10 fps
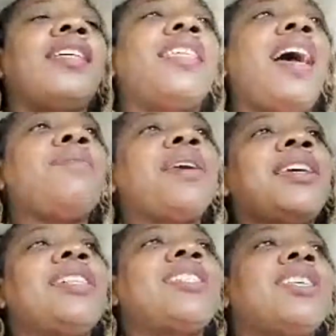That
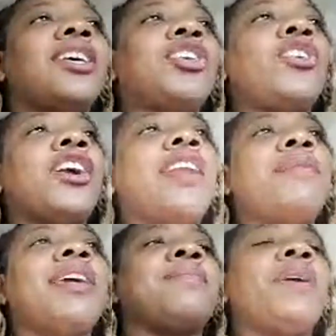means you're going to
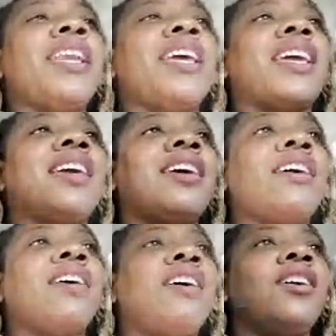be competing
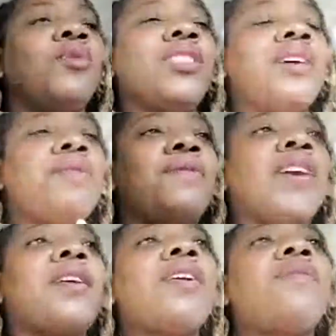with a
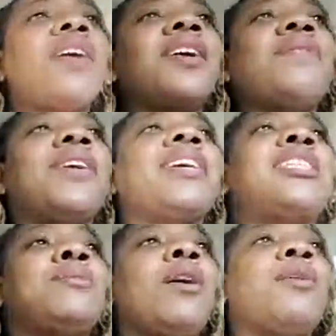very, very, very
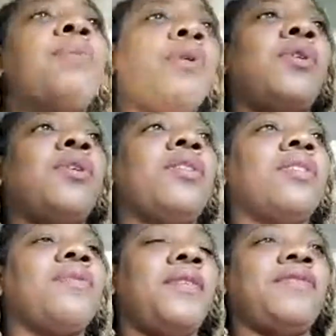small pool,
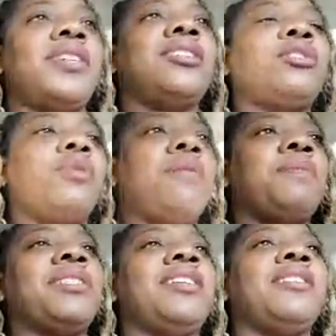15 to
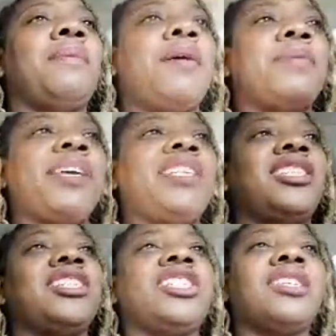20% of the
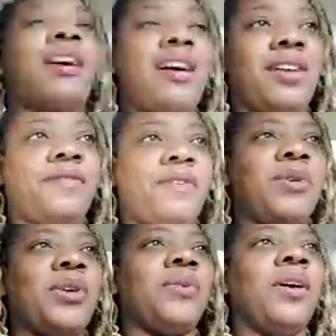population just gone from
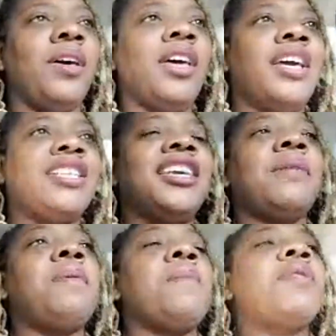you to get people